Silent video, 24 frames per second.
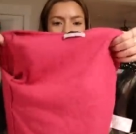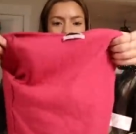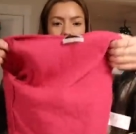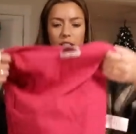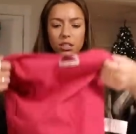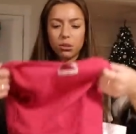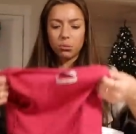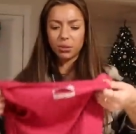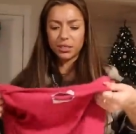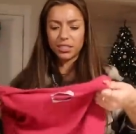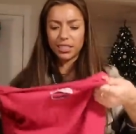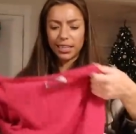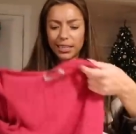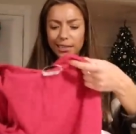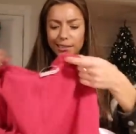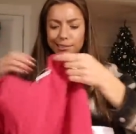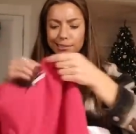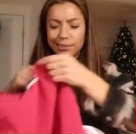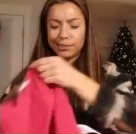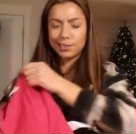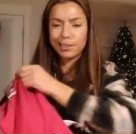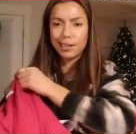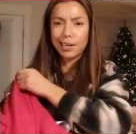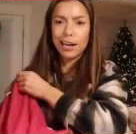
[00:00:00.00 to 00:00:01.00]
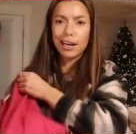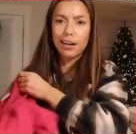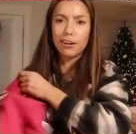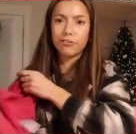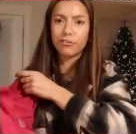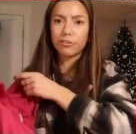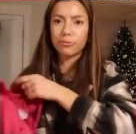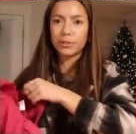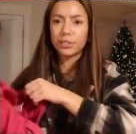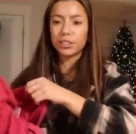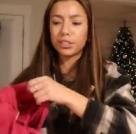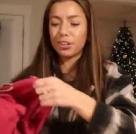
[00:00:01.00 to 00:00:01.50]
Oh, it's like inside out
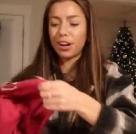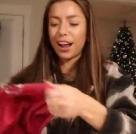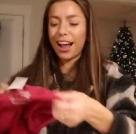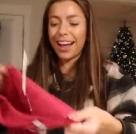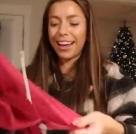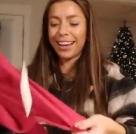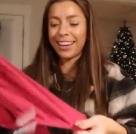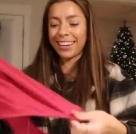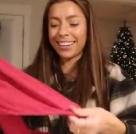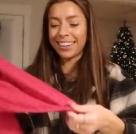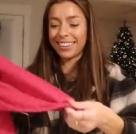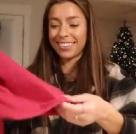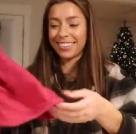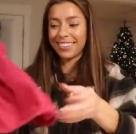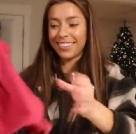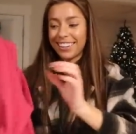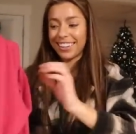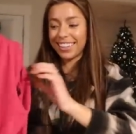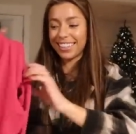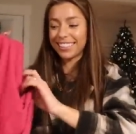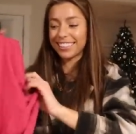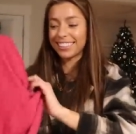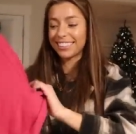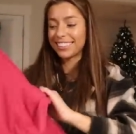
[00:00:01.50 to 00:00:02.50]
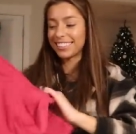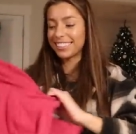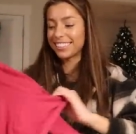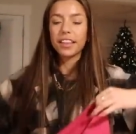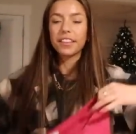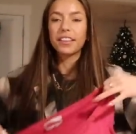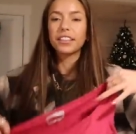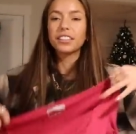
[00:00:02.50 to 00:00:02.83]
for me trying it on.